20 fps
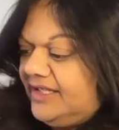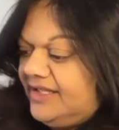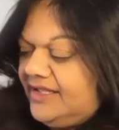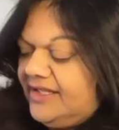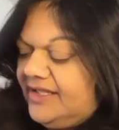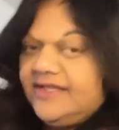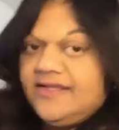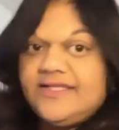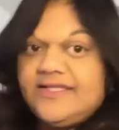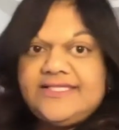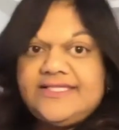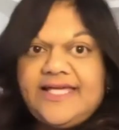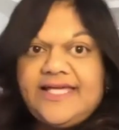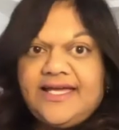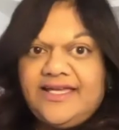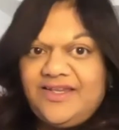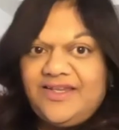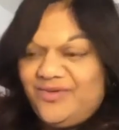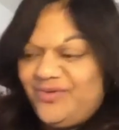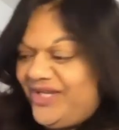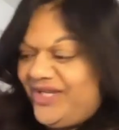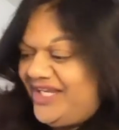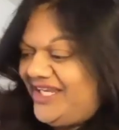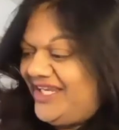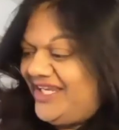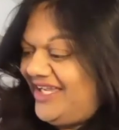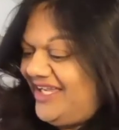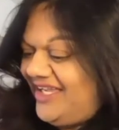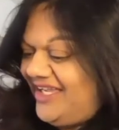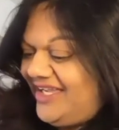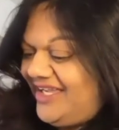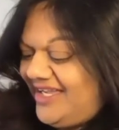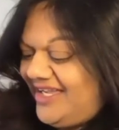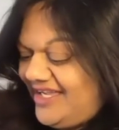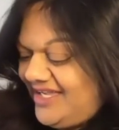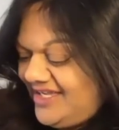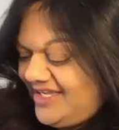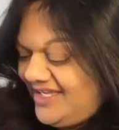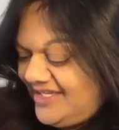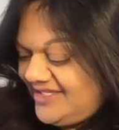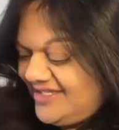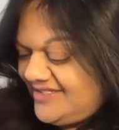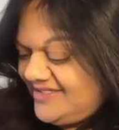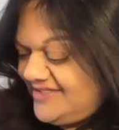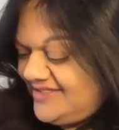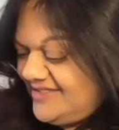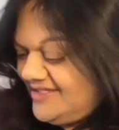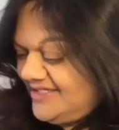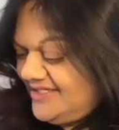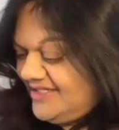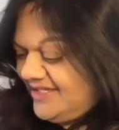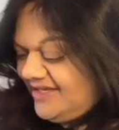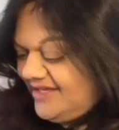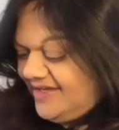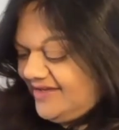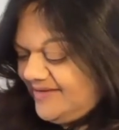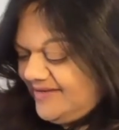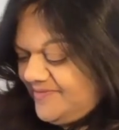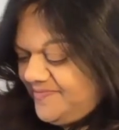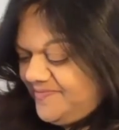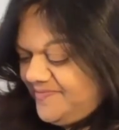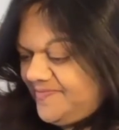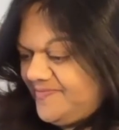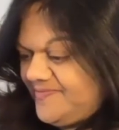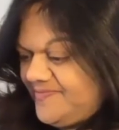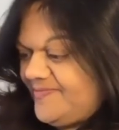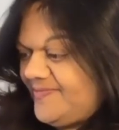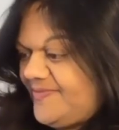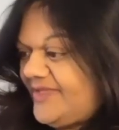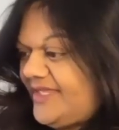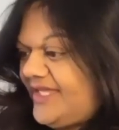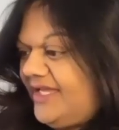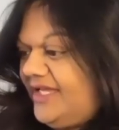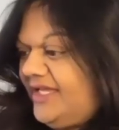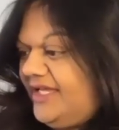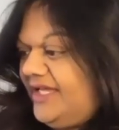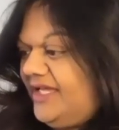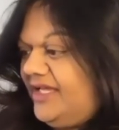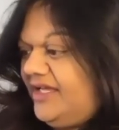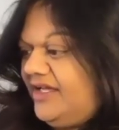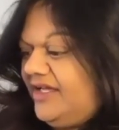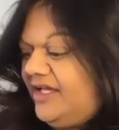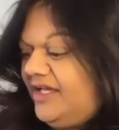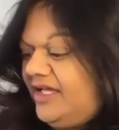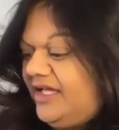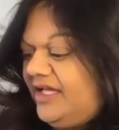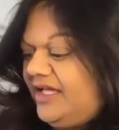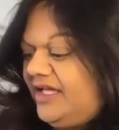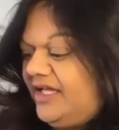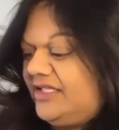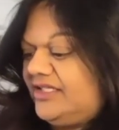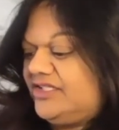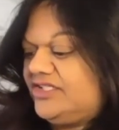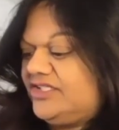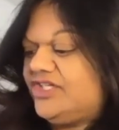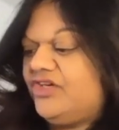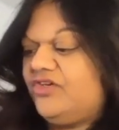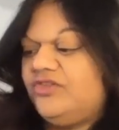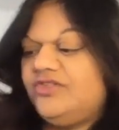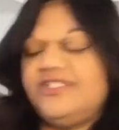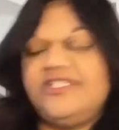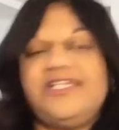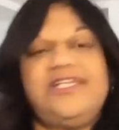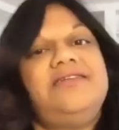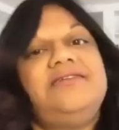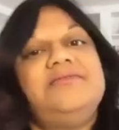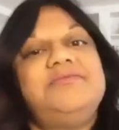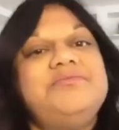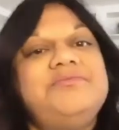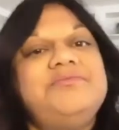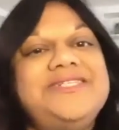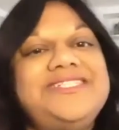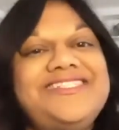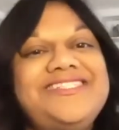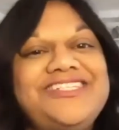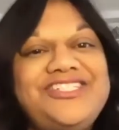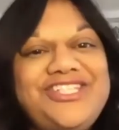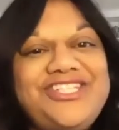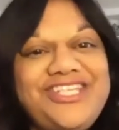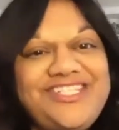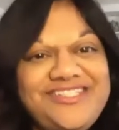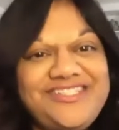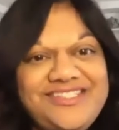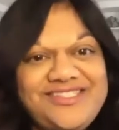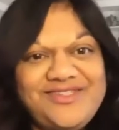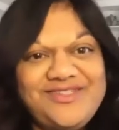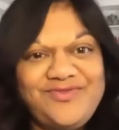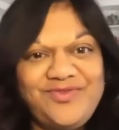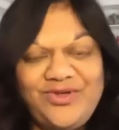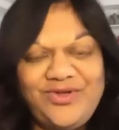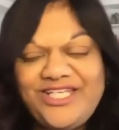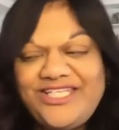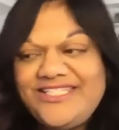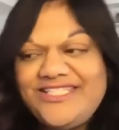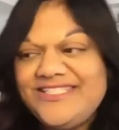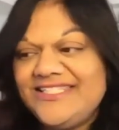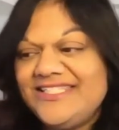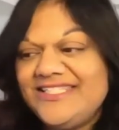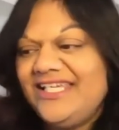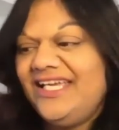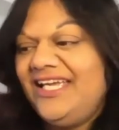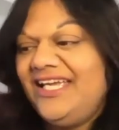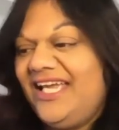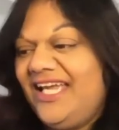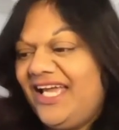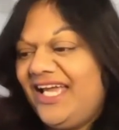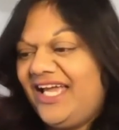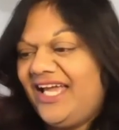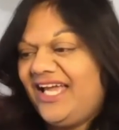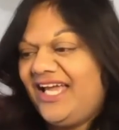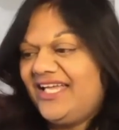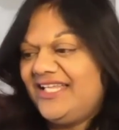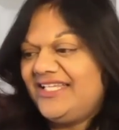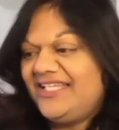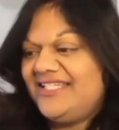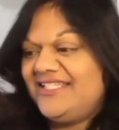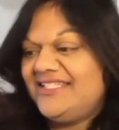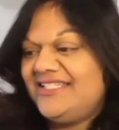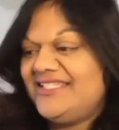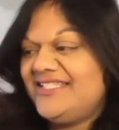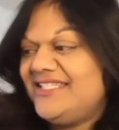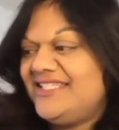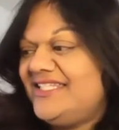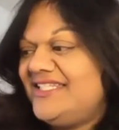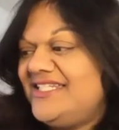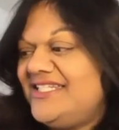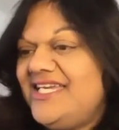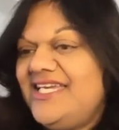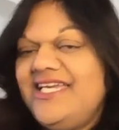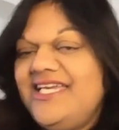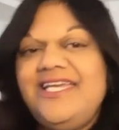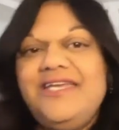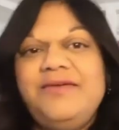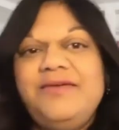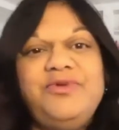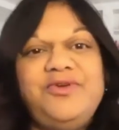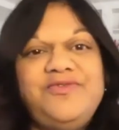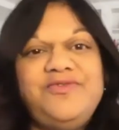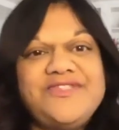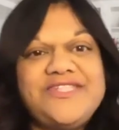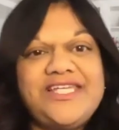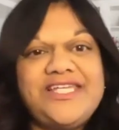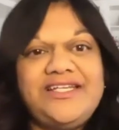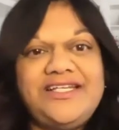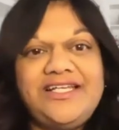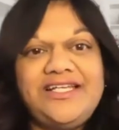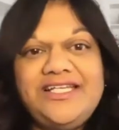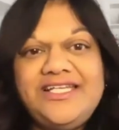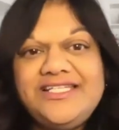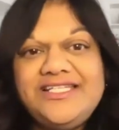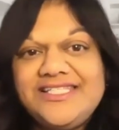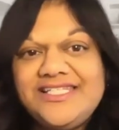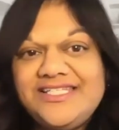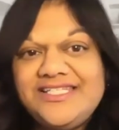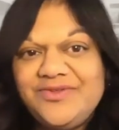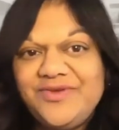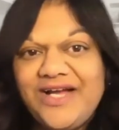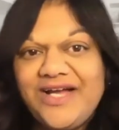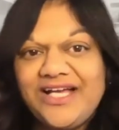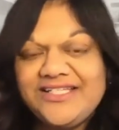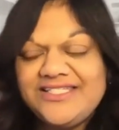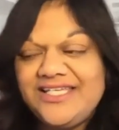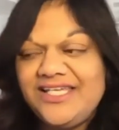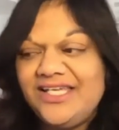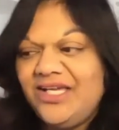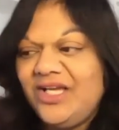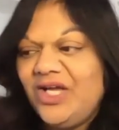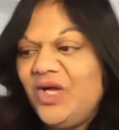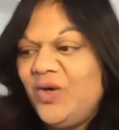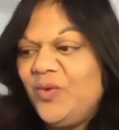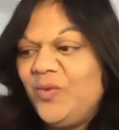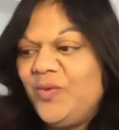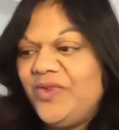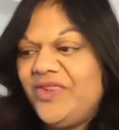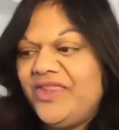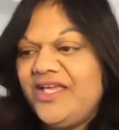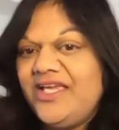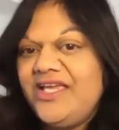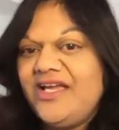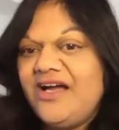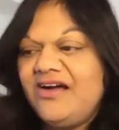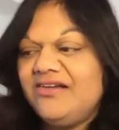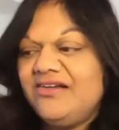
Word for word: The second reading is um, told in Mr. Chetan's voice, and it's the day he moves in and he's interacting with a young